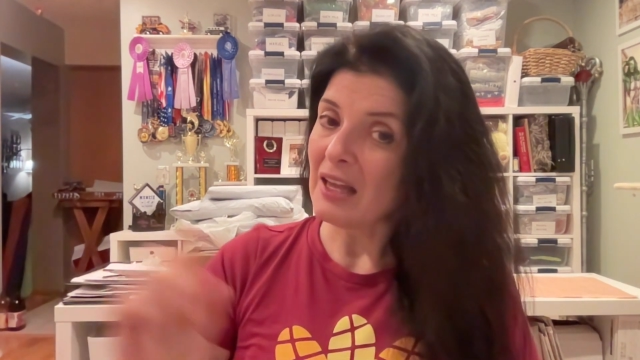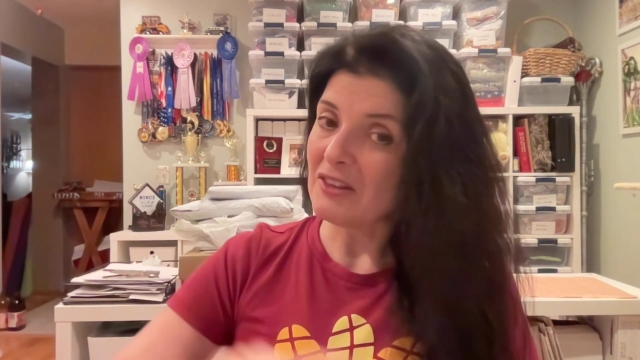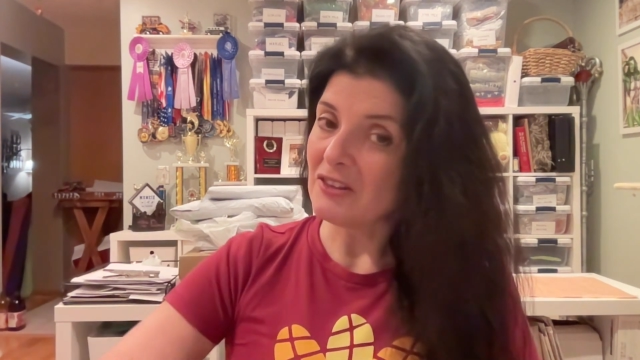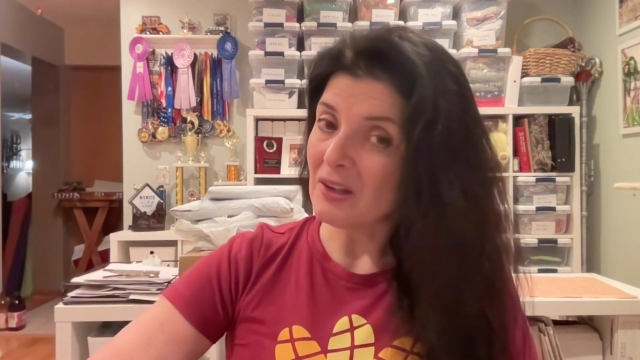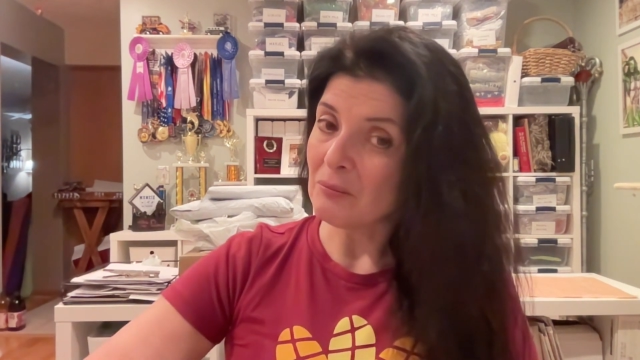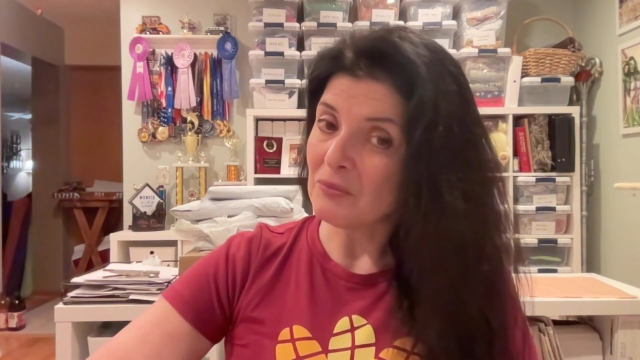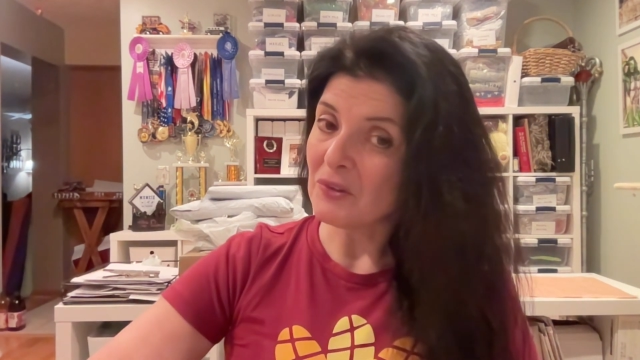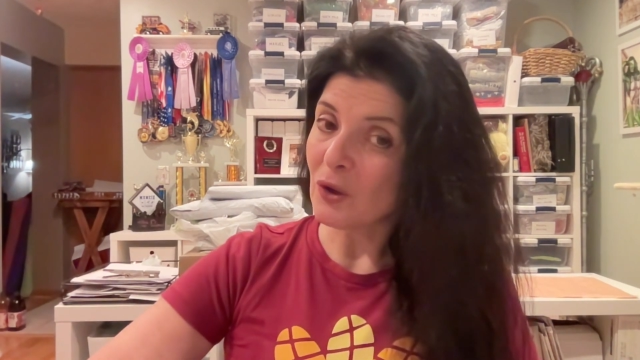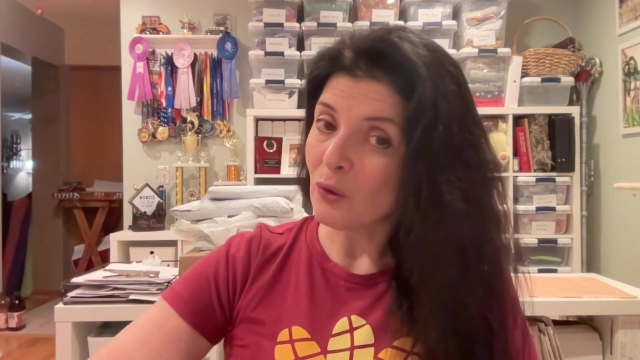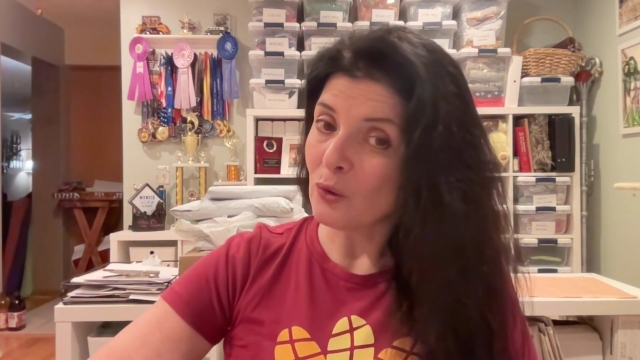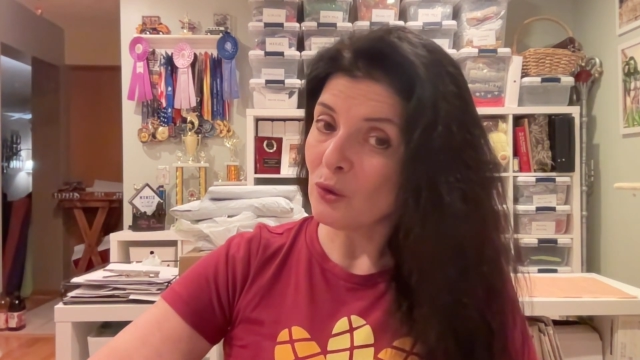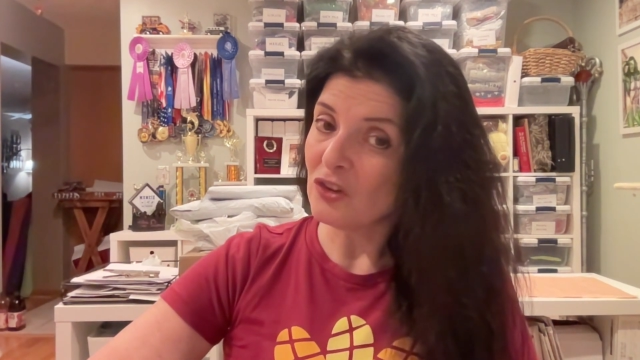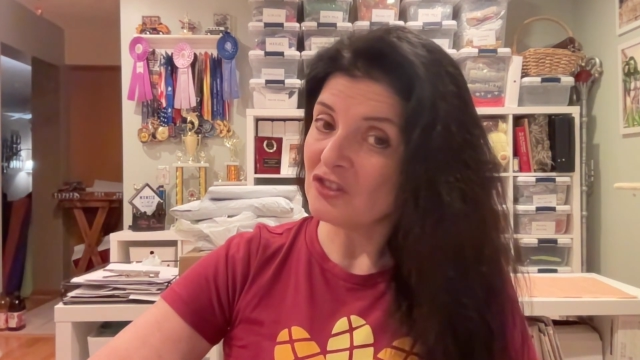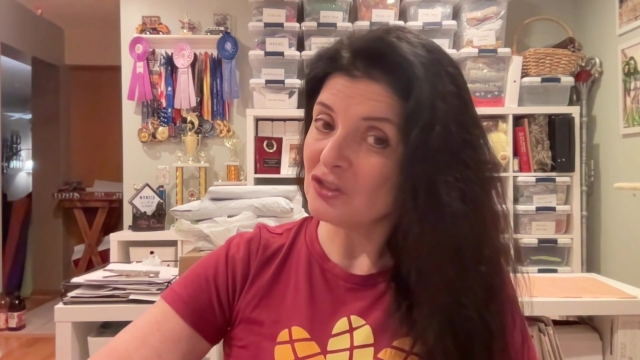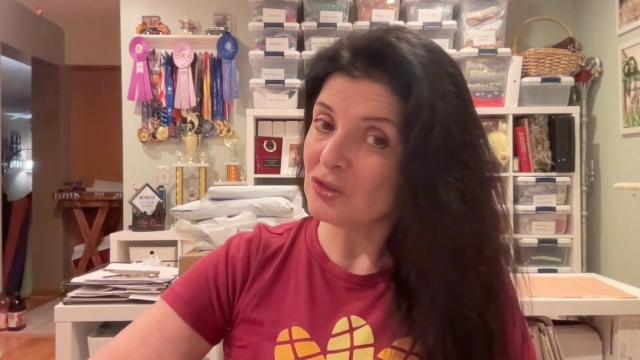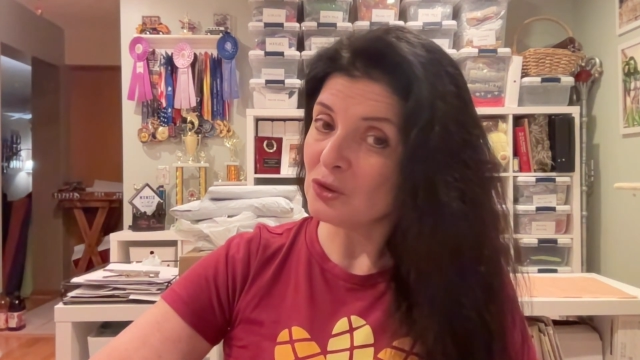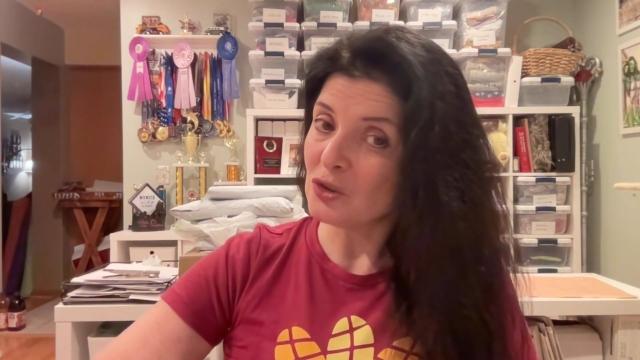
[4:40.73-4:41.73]
Dump the old
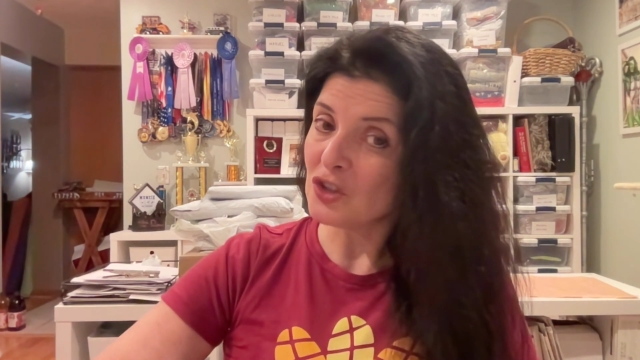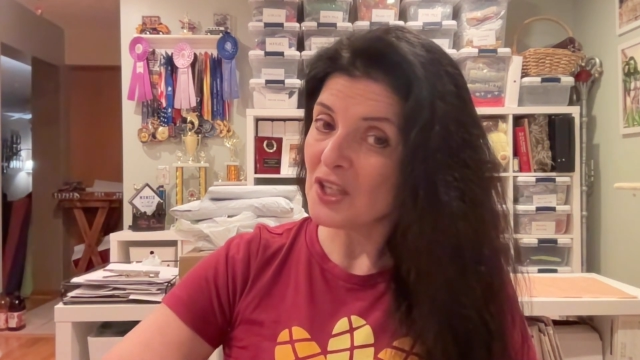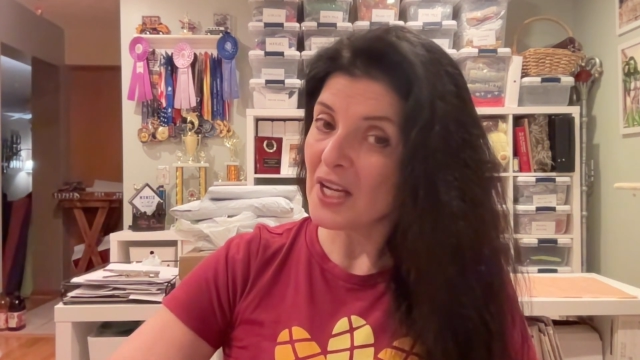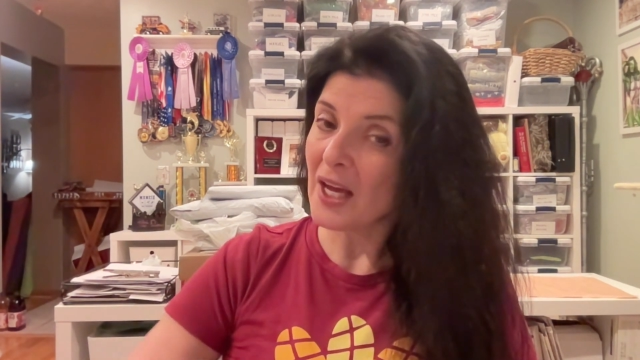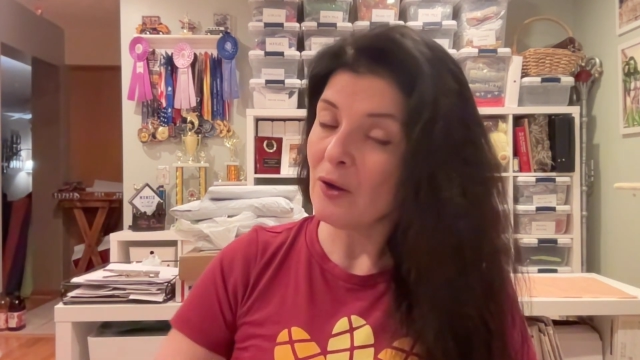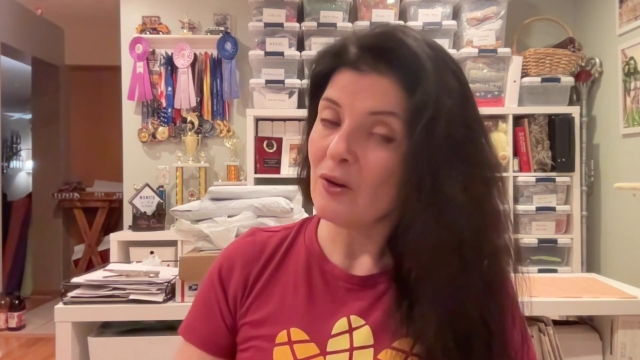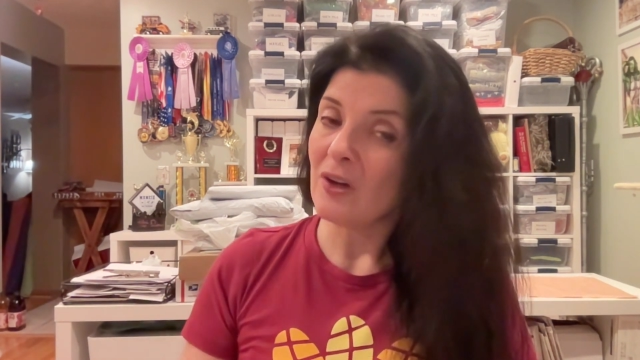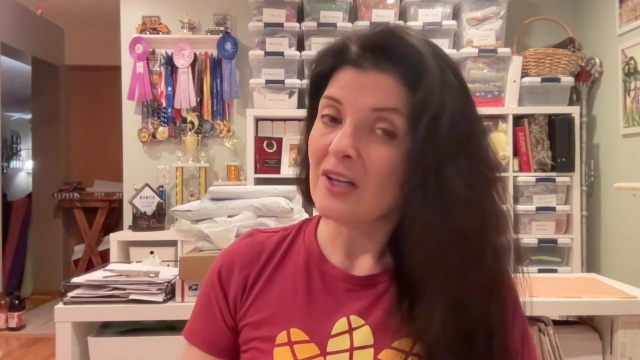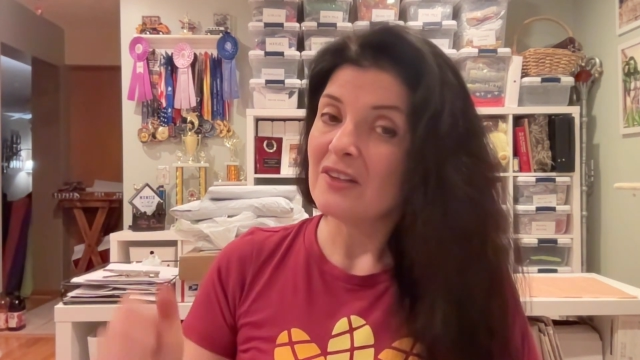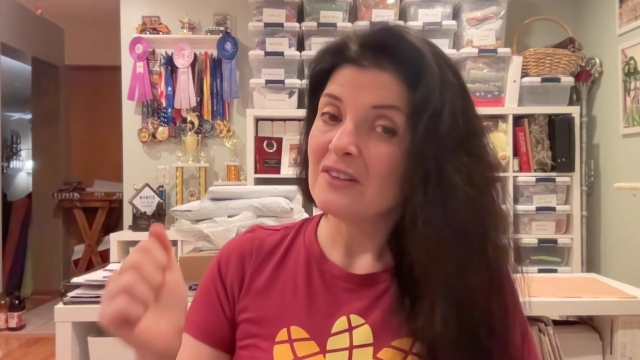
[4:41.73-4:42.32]
solution out,